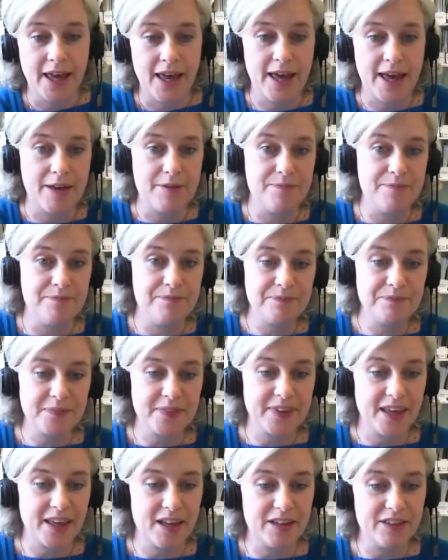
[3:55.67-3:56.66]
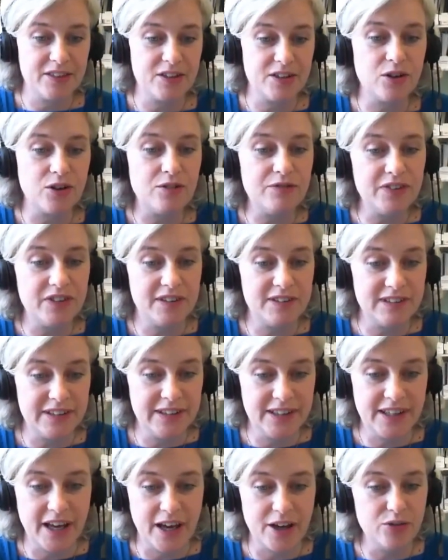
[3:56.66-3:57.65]
Um, there are
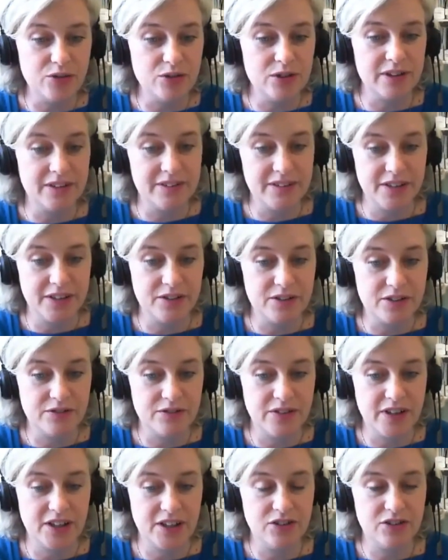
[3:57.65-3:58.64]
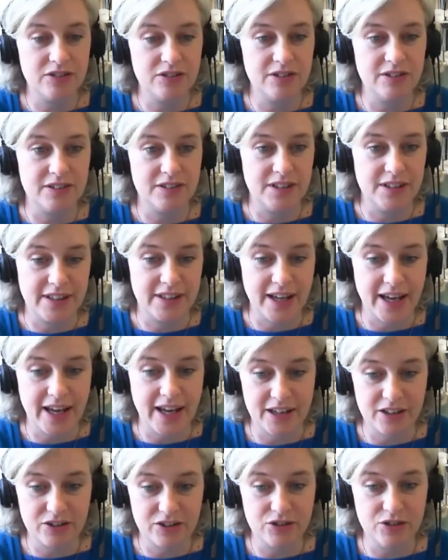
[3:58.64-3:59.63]
obviously countless interventions and
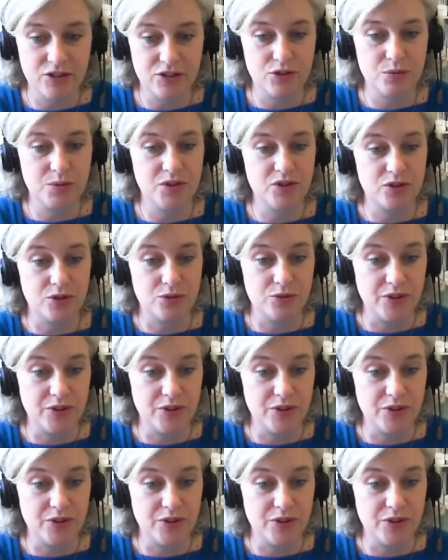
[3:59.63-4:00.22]
actions which